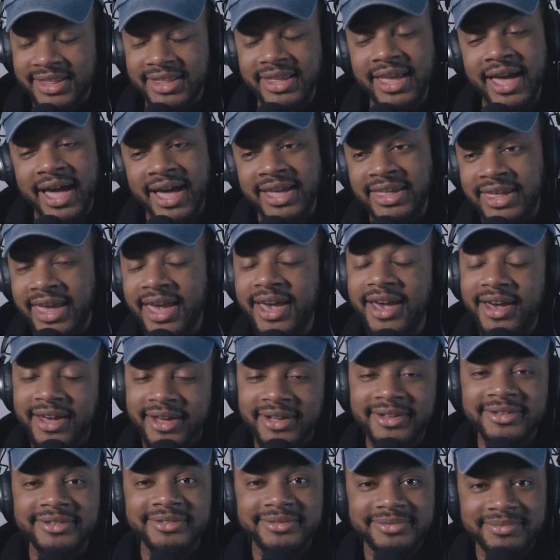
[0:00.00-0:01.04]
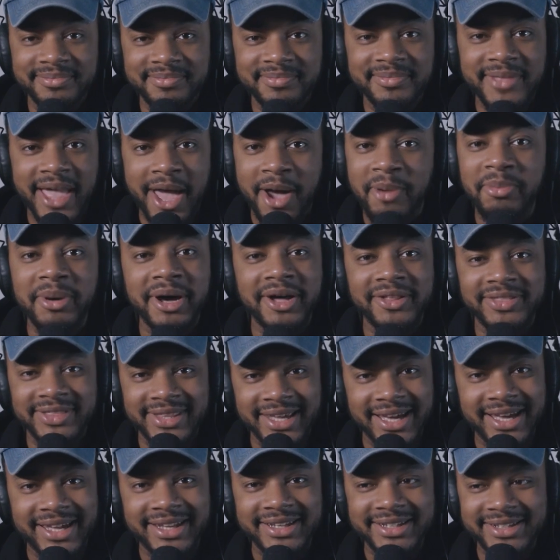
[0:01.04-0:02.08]
Yeah, yeah. How about
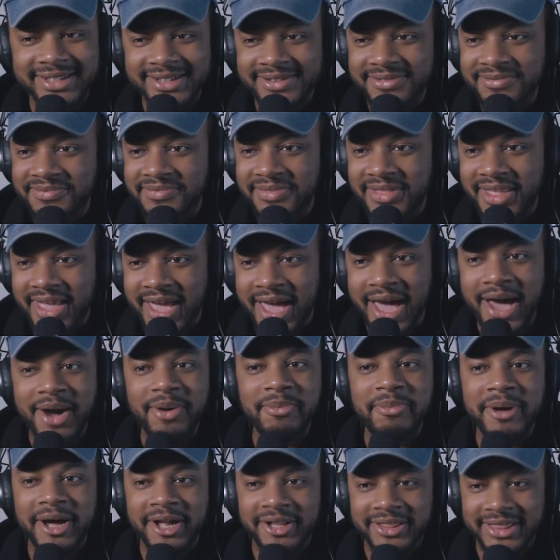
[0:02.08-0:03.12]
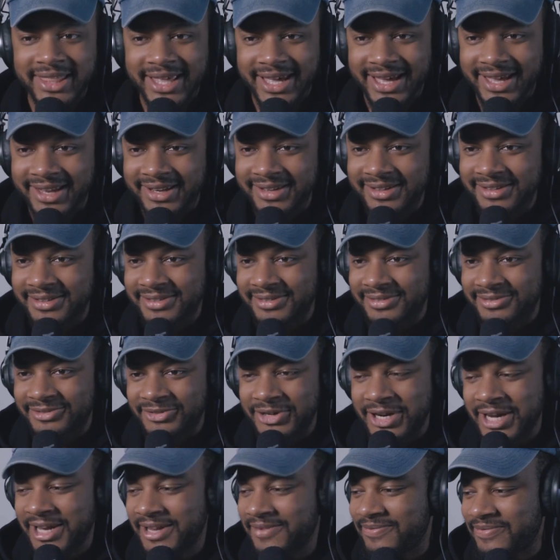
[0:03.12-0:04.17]
that? How about that?
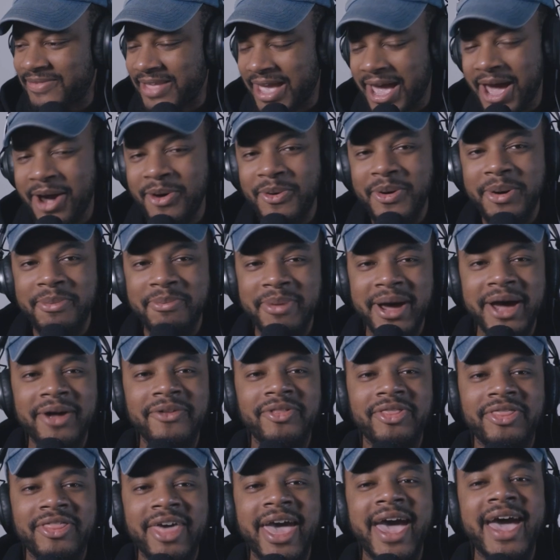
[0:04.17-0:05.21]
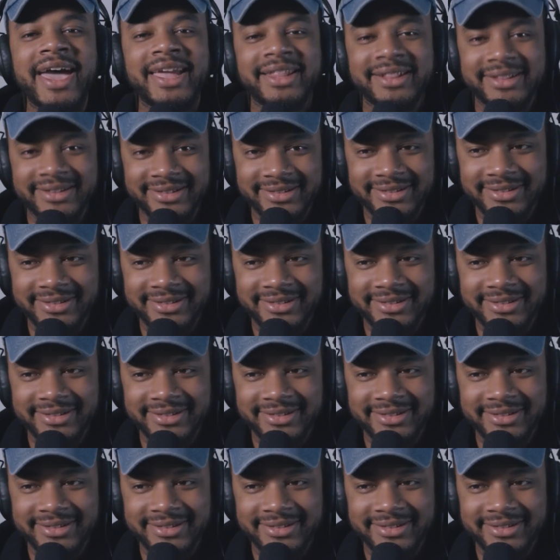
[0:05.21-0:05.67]
Right? How about that?